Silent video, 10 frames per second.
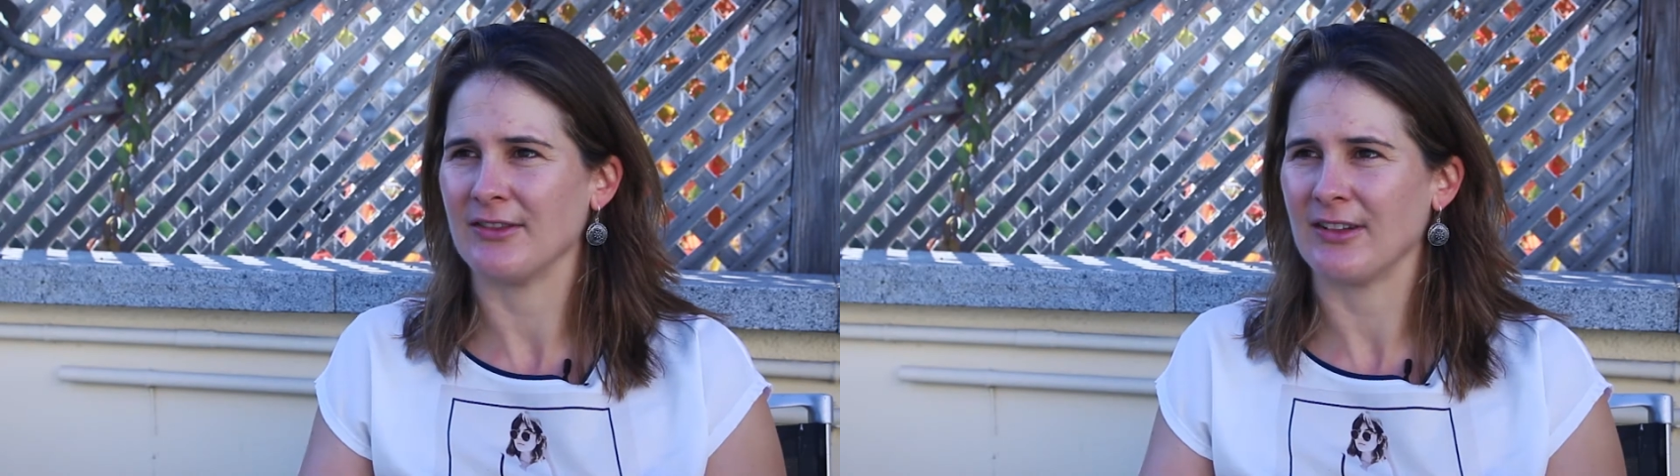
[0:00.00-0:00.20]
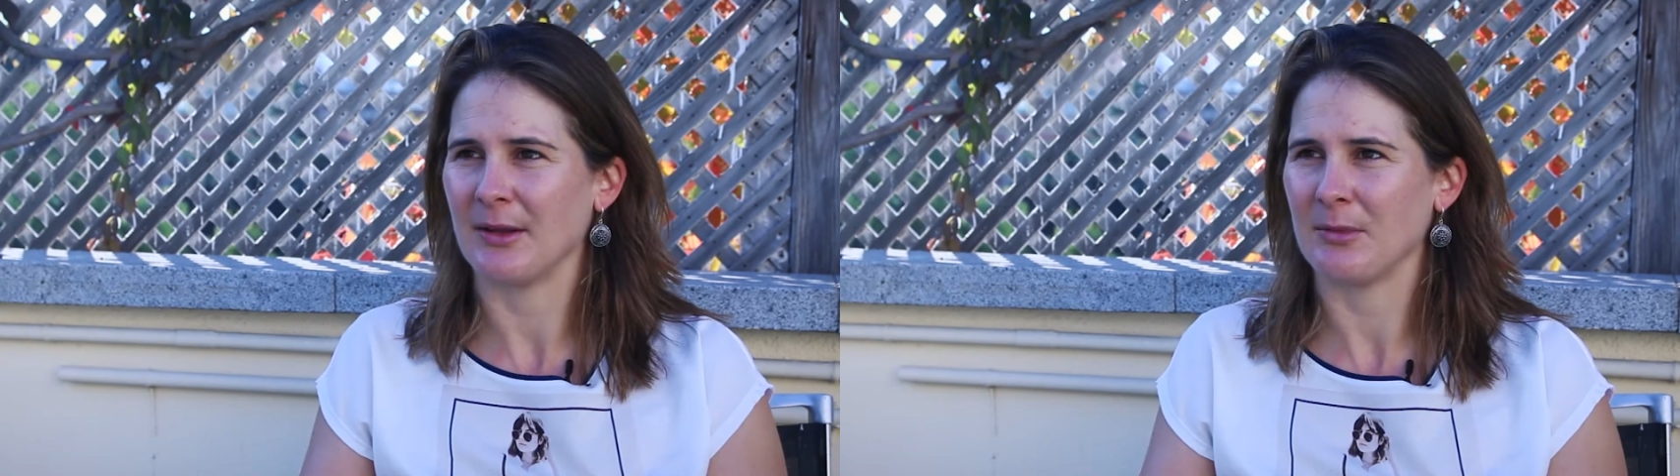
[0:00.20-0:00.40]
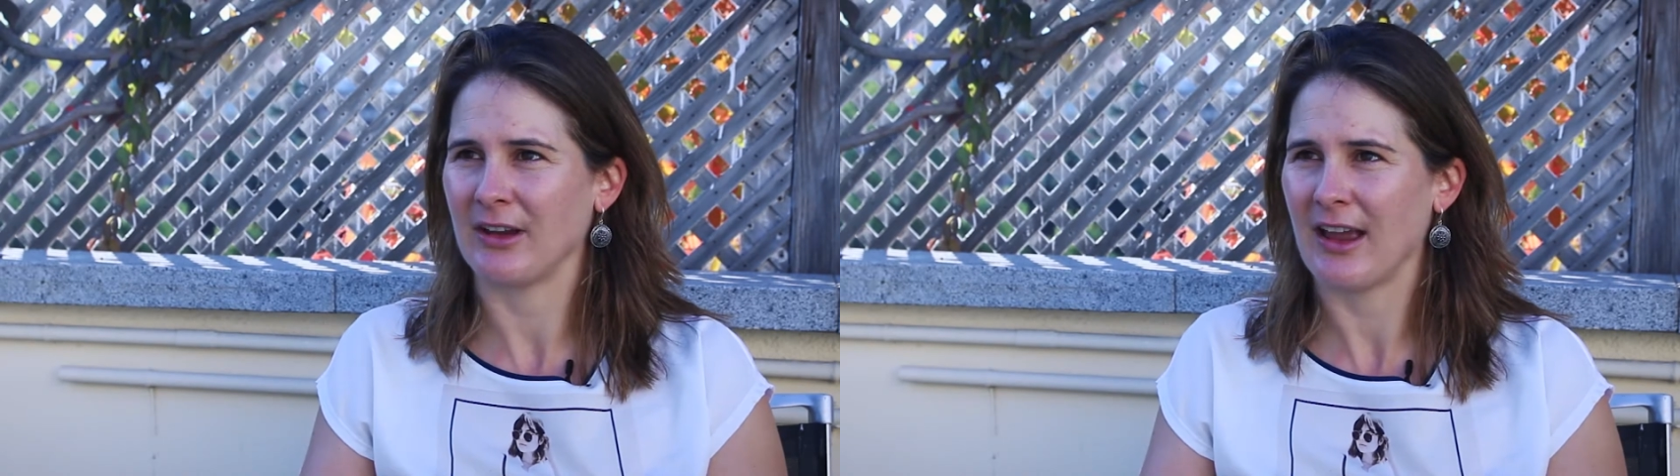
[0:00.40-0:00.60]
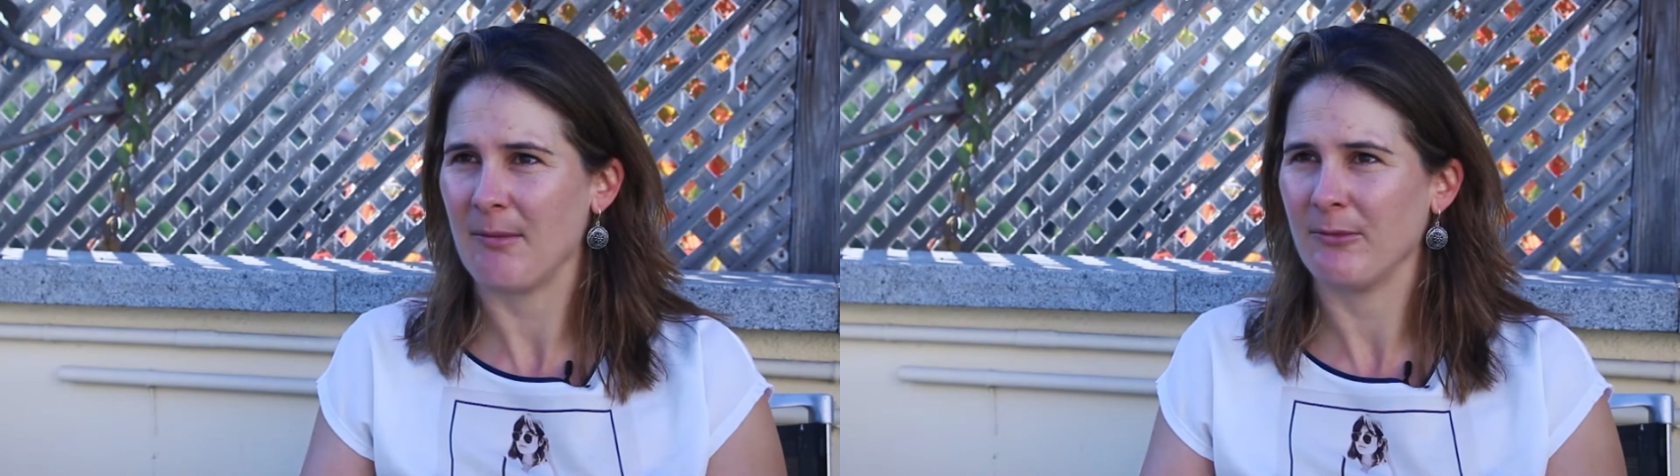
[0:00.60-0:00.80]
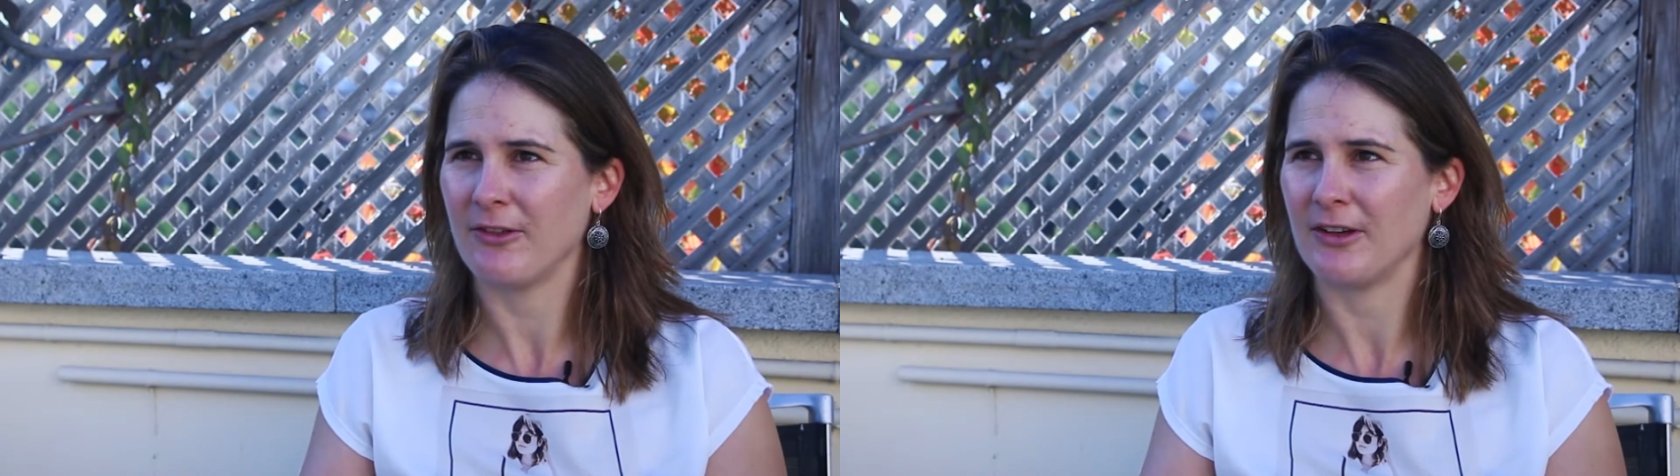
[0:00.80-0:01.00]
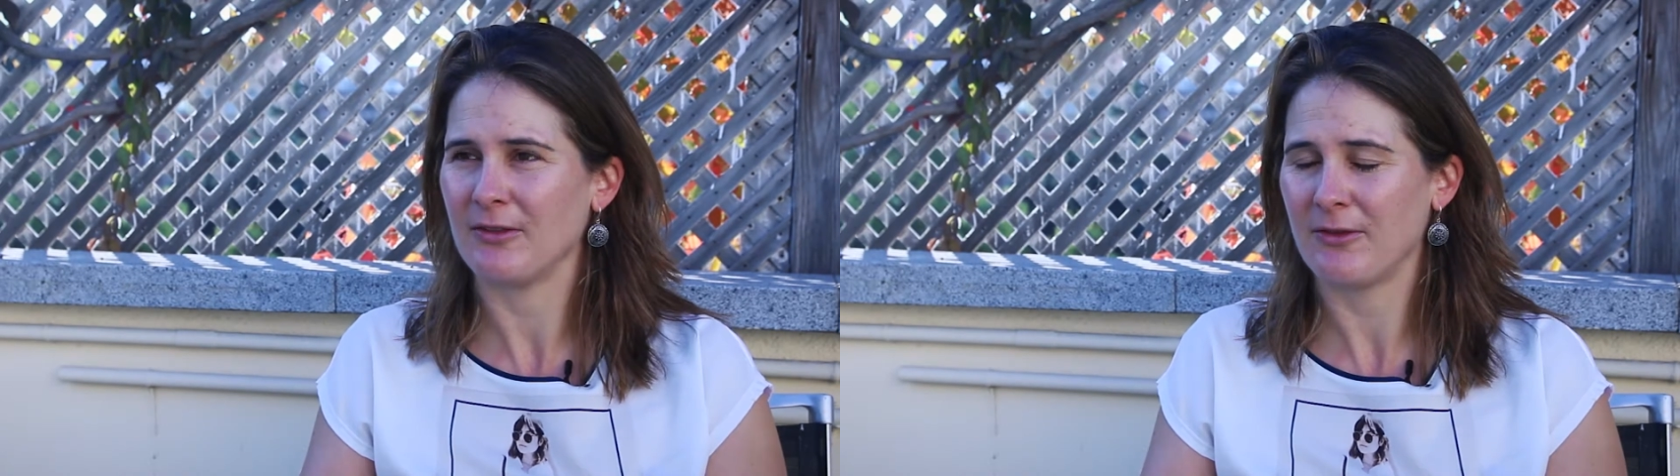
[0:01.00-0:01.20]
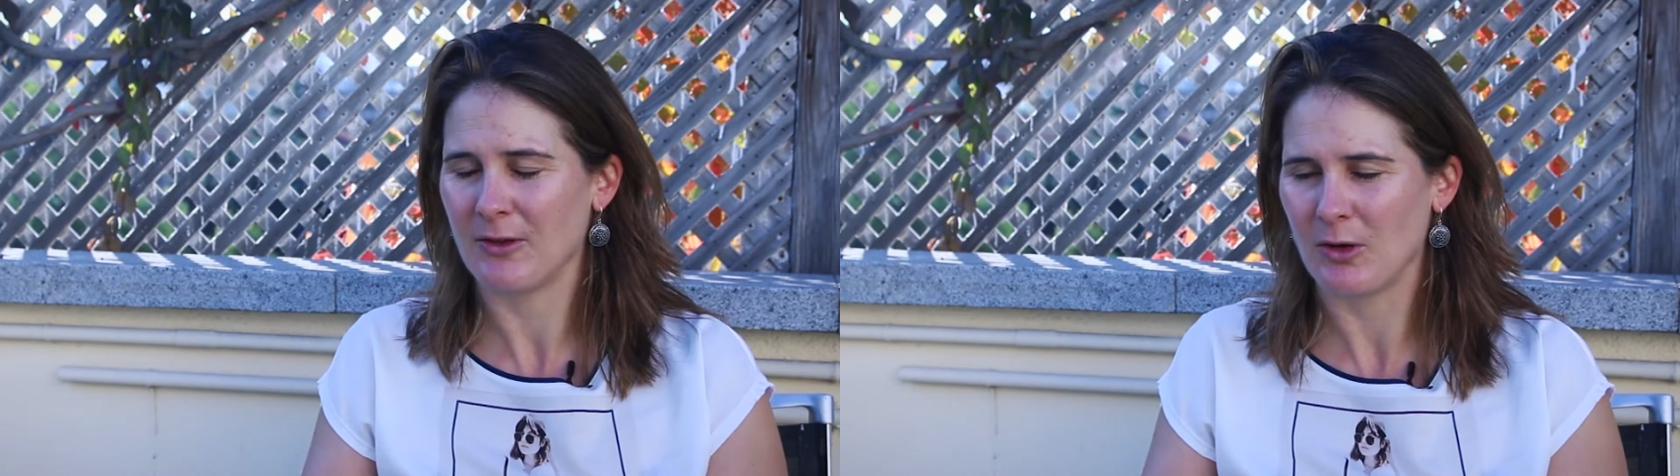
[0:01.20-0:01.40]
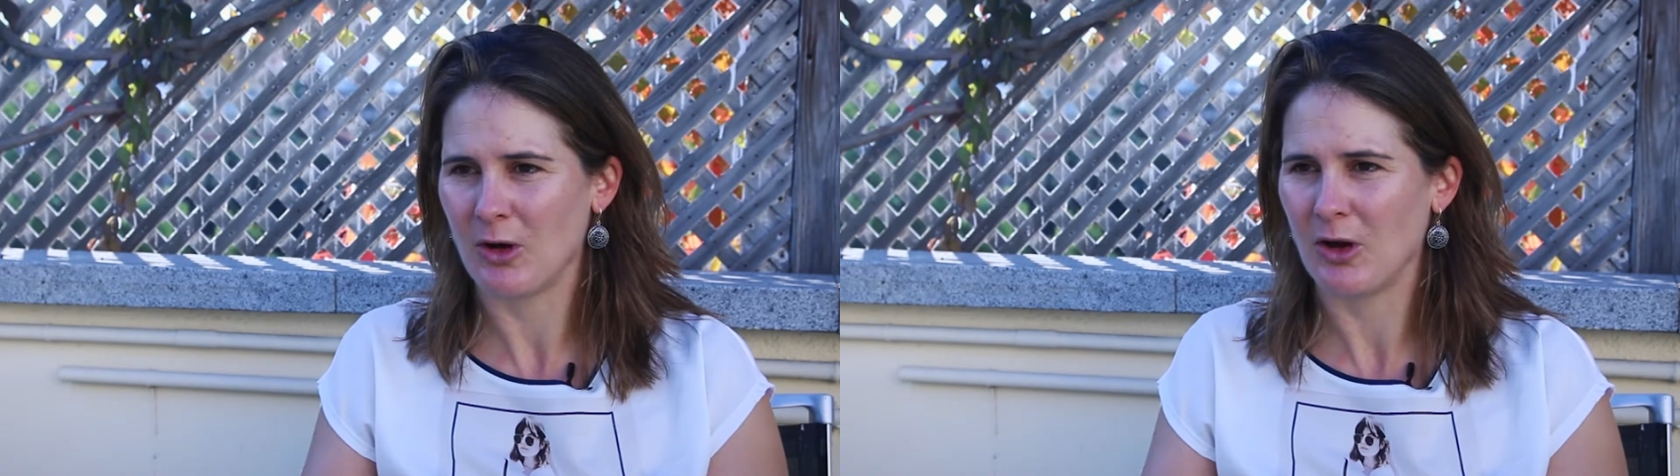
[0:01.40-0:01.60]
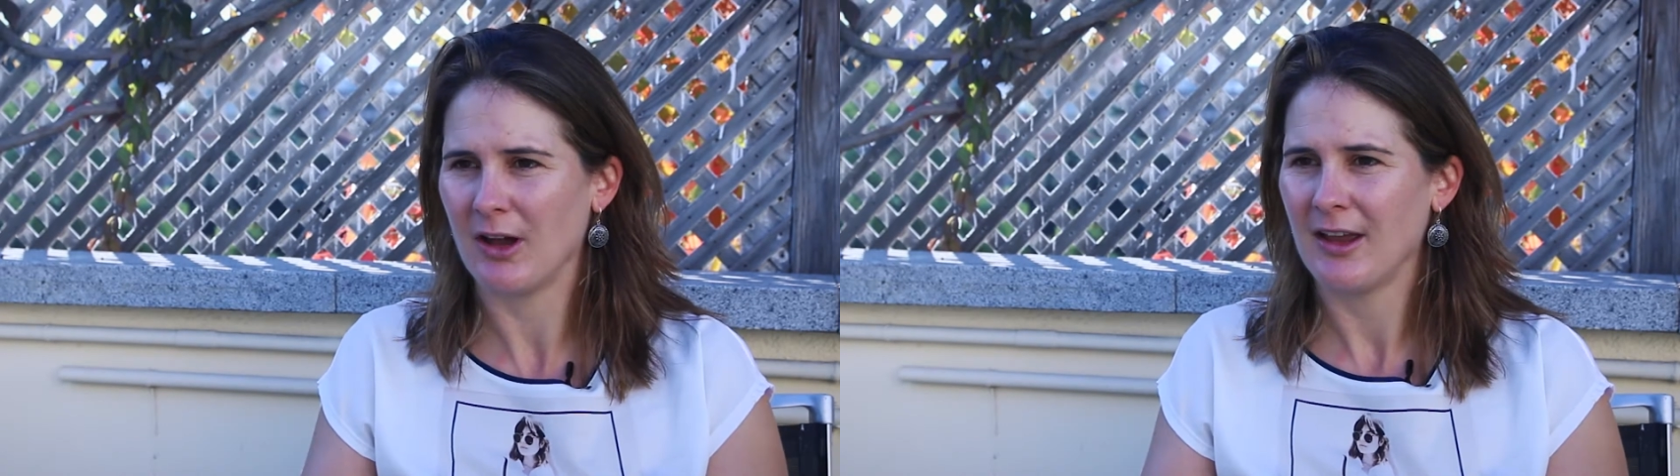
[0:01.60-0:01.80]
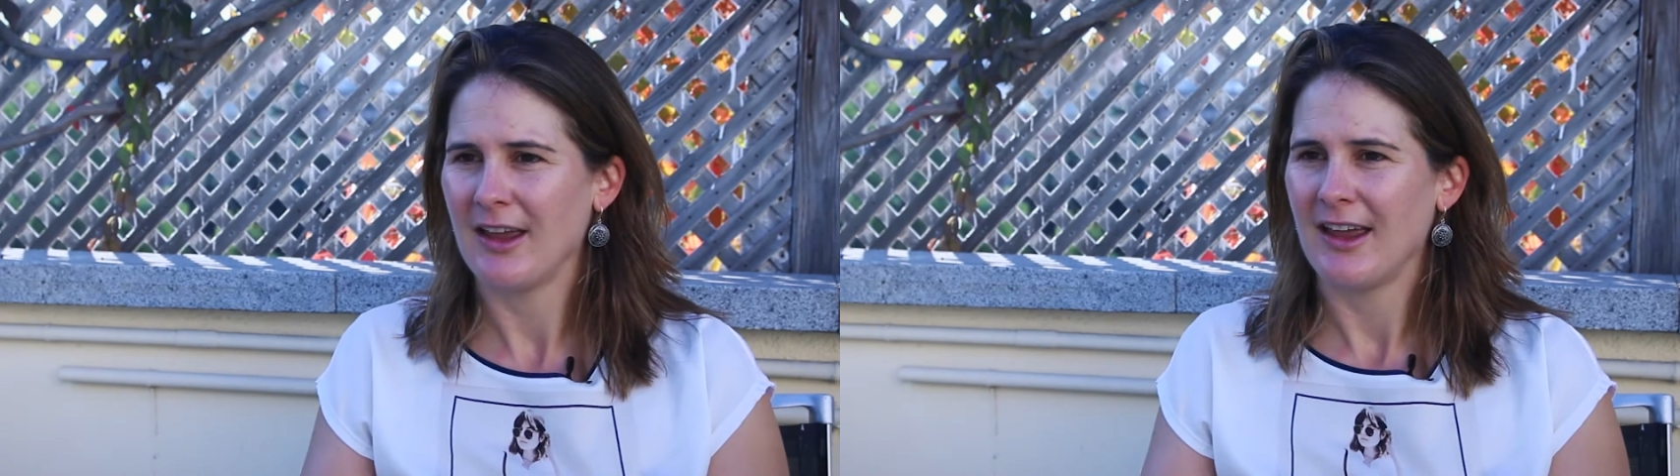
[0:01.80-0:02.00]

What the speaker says: developed a comfort for